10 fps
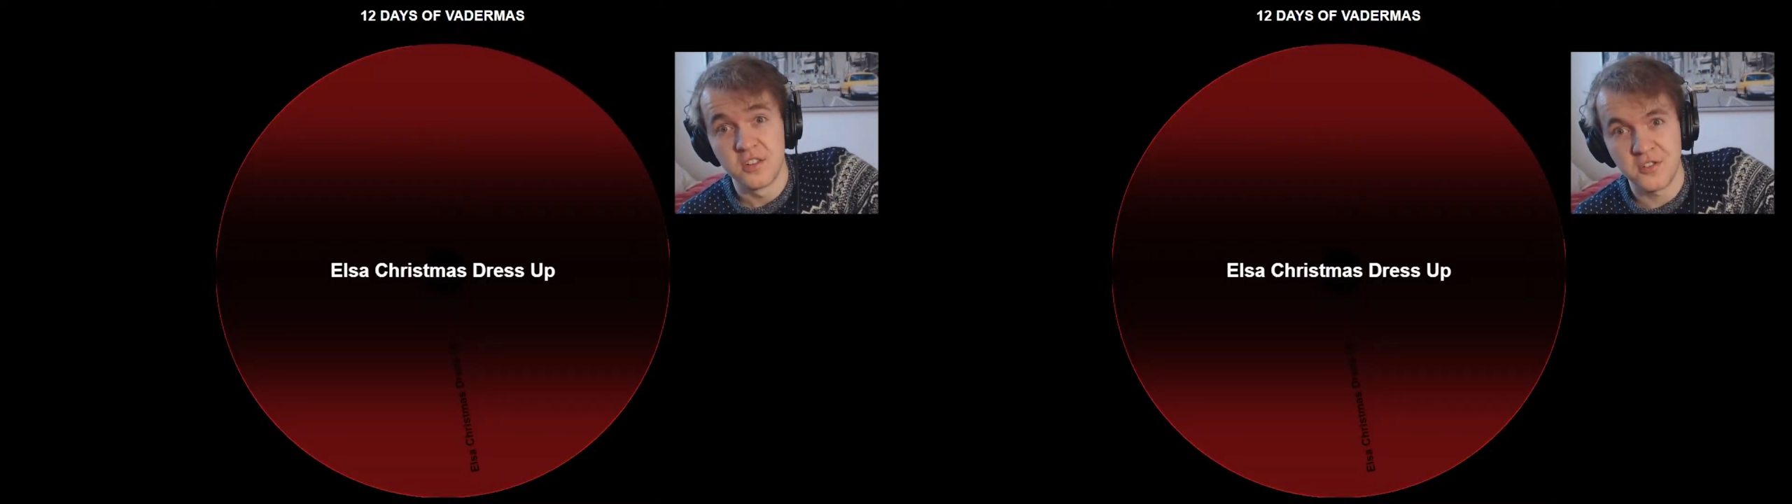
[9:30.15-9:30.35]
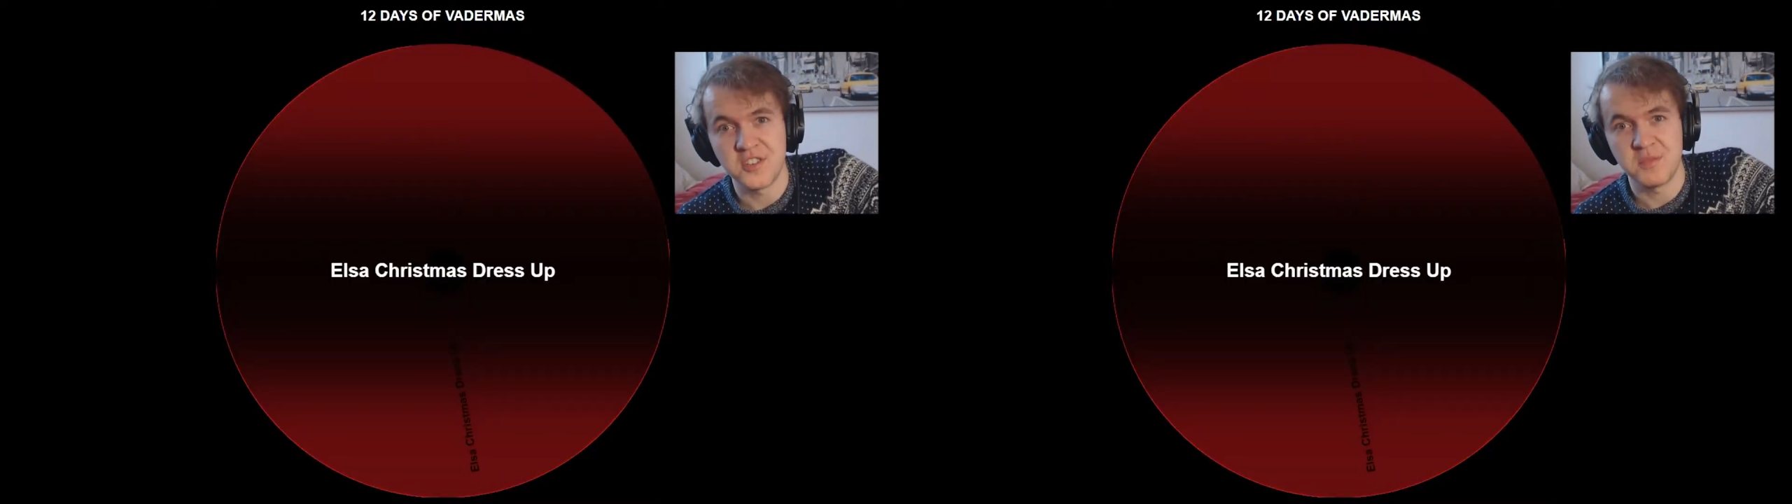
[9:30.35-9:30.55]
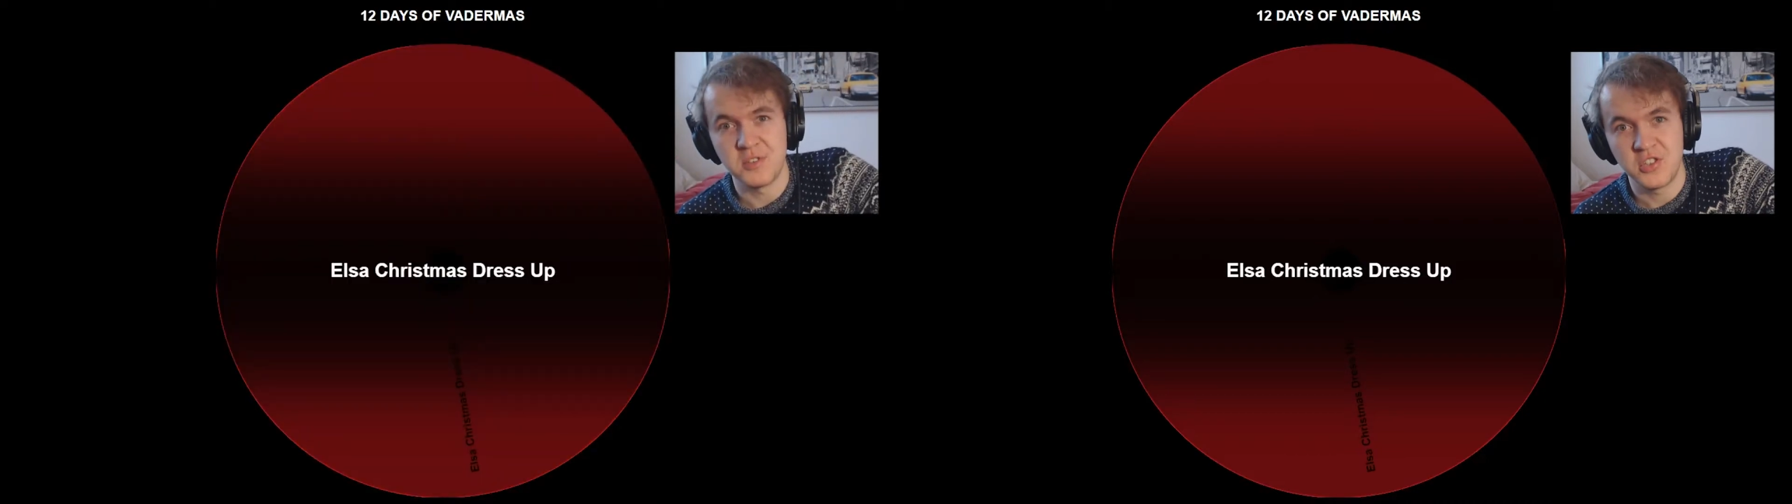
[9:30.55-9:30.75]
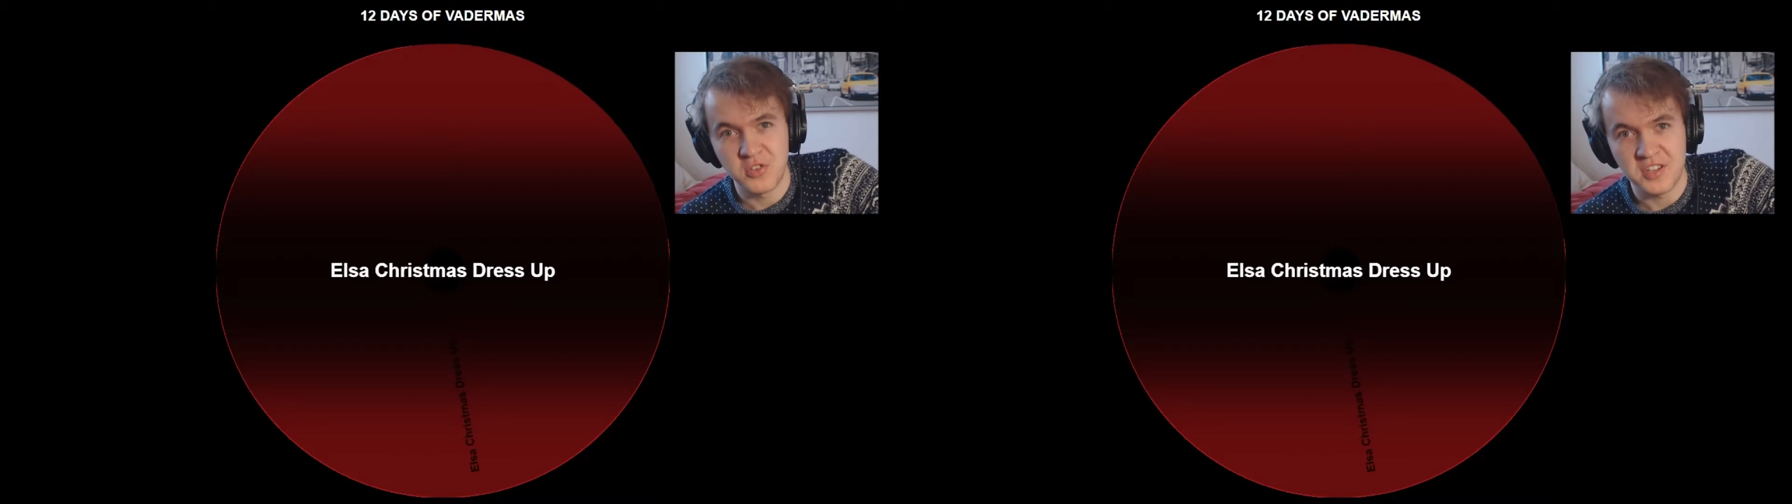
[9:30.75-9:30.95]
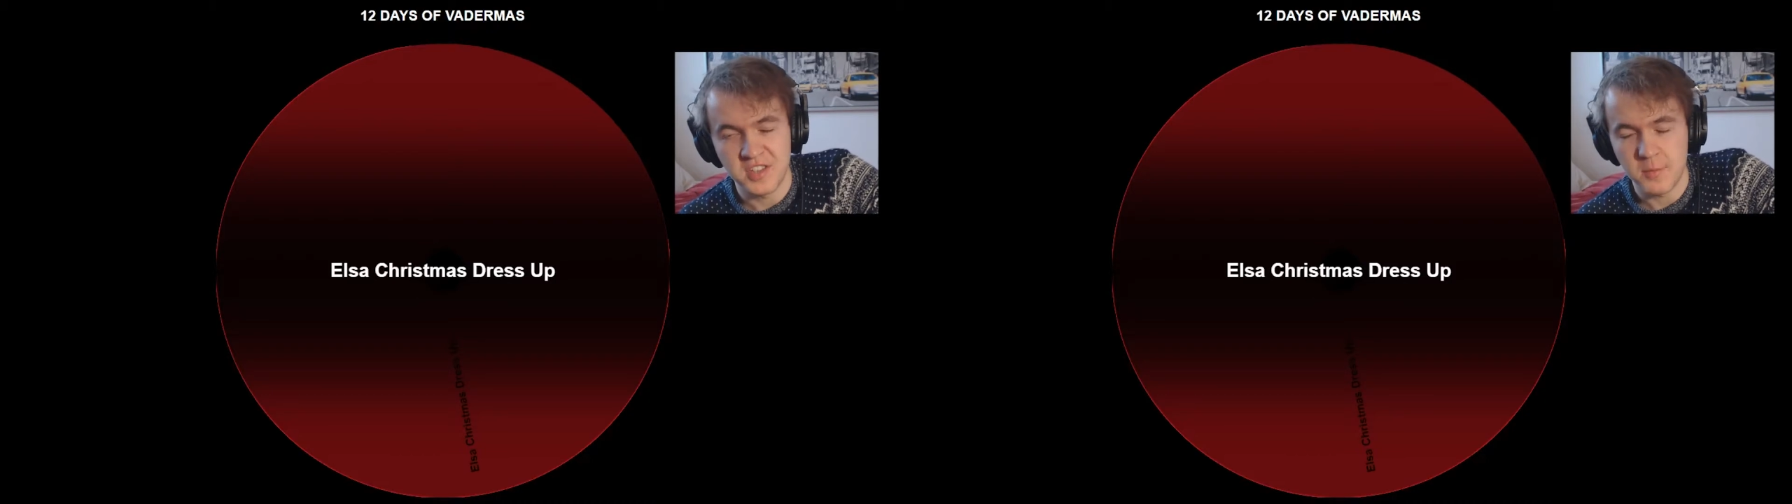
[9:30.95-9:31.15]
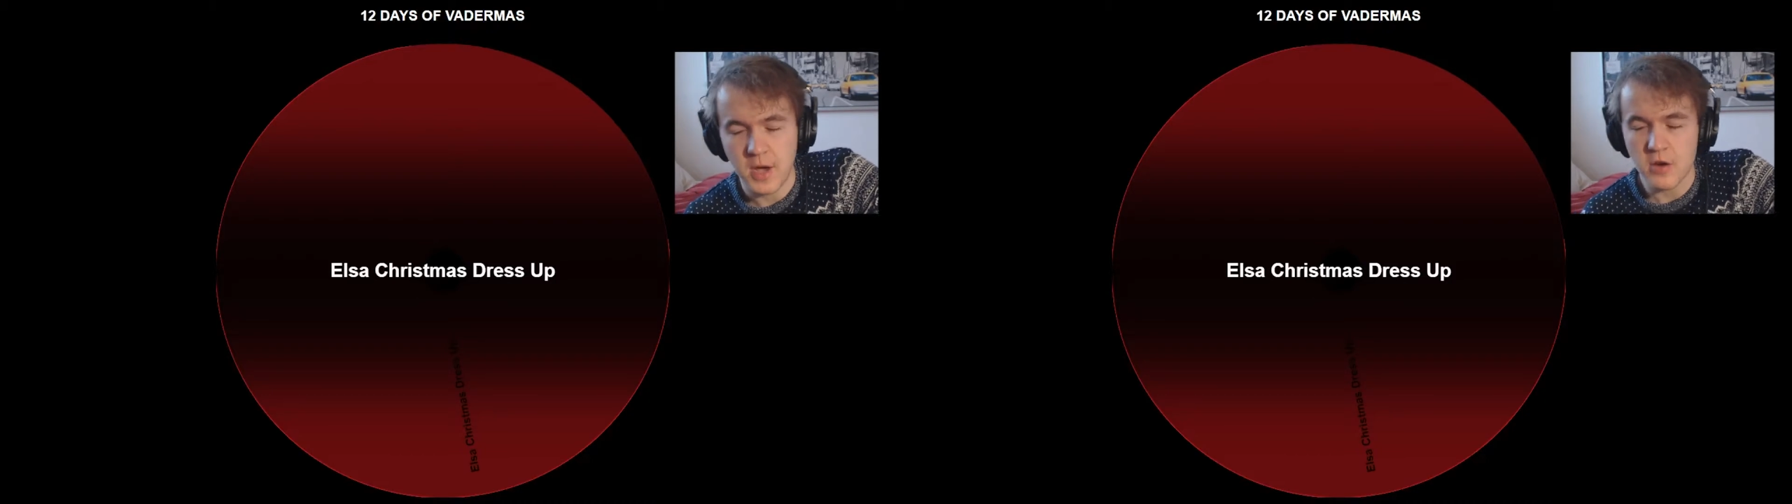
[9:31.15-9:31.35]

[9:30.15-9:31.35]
Christmas dress up.